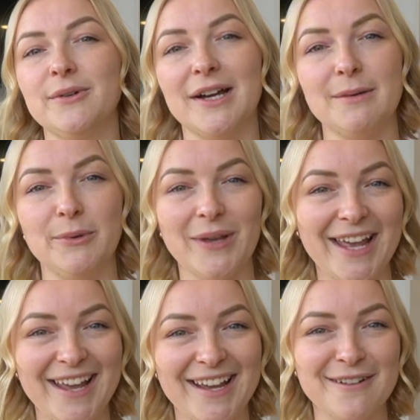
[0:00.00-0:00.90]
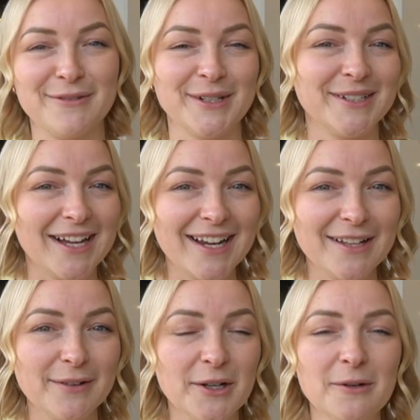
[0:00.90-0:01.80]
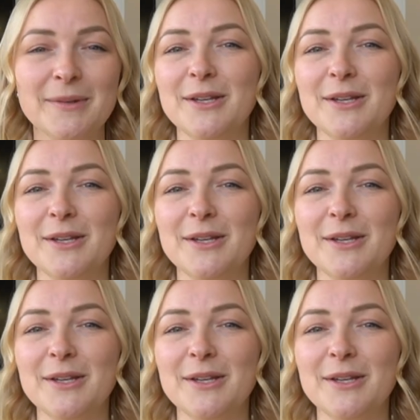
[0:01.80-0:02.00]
to cut a bouquet for your dining room.